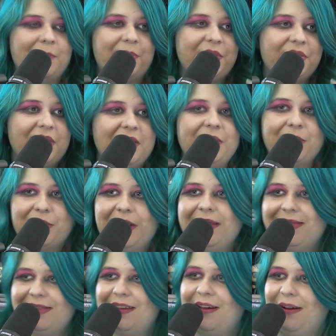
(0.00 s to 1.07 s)
But they
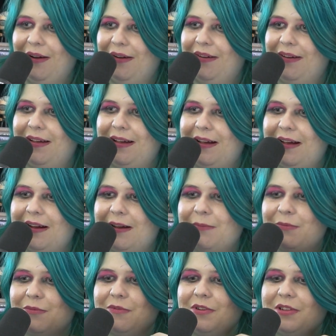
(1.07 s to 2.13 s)
went there. And
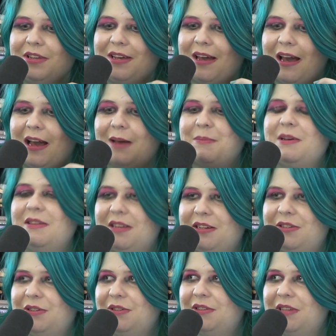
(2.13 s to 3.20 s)
I'm really happy they
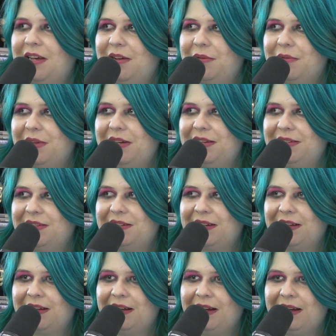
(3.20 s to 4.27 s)
took that
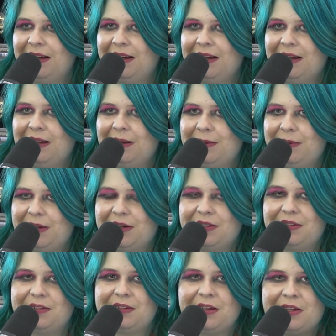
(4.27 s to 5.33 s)
risk.
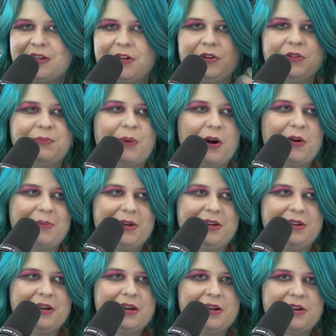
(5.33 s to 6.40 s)
Because here's Barbie.
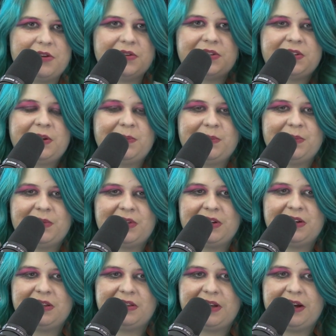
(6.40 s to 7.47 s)
Here's
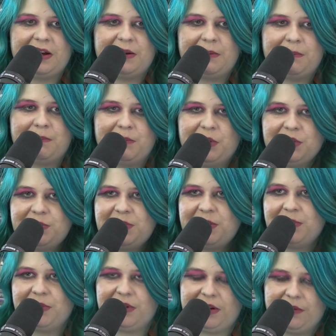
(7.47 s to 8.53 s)
something that most
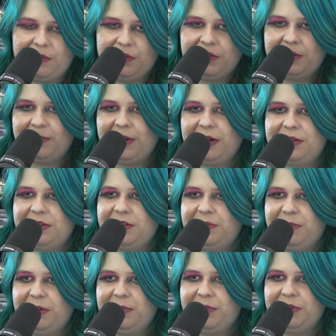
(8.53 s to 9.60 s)
people have really positive
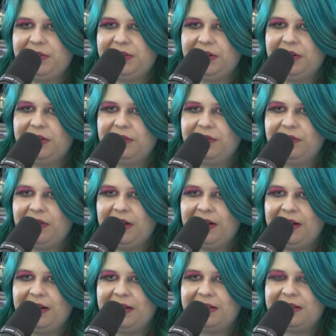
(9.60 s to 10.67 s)
memories of
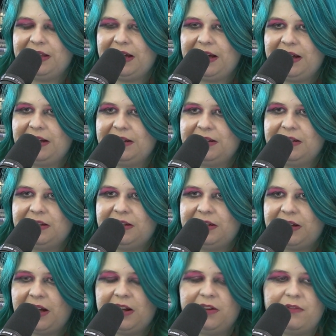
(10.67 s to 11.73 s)
that
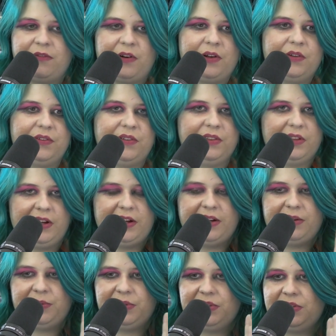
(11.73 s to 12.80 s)
kind of falls in
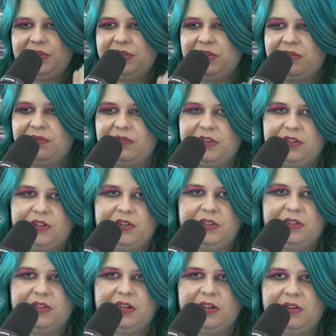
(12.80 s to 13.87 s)
line with a certain
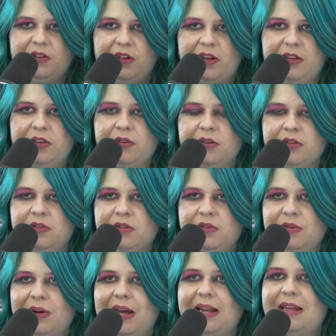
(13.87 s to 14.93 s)
vision that you're like, you could
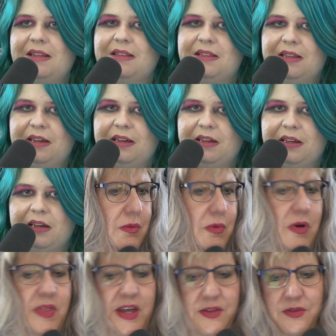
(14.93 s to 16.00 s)
do anything.
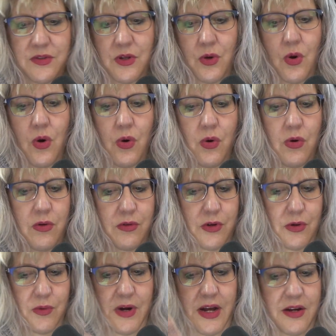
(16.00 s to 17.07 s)
Well, that's the goal,
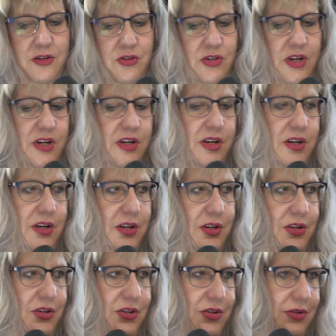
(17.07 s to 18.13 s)
correct?
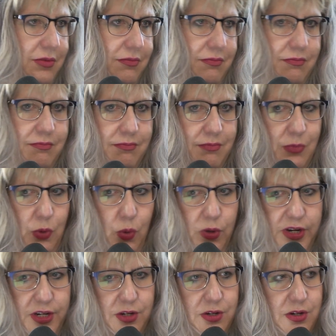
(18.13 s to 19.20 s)
Judge,
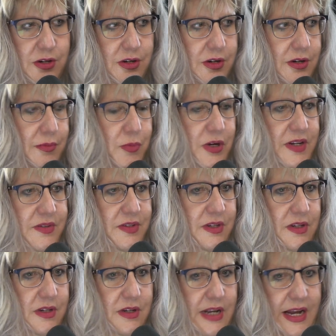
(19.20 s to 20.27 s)
lawyer,
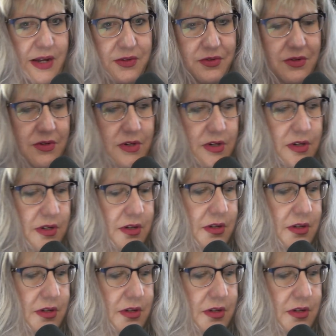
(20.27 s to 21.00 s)
president, astronaut.